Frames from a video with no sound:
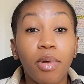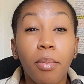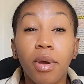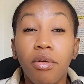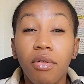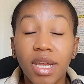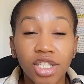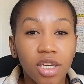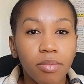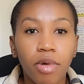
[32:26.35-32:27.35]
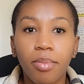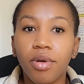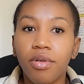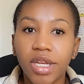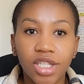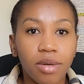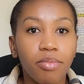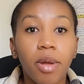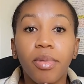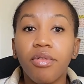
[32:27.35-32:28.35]
preparation
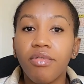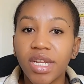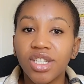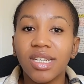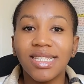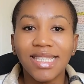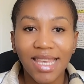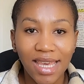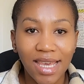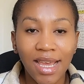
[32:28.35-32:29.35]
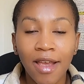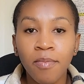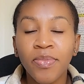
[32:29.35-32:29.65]
is key.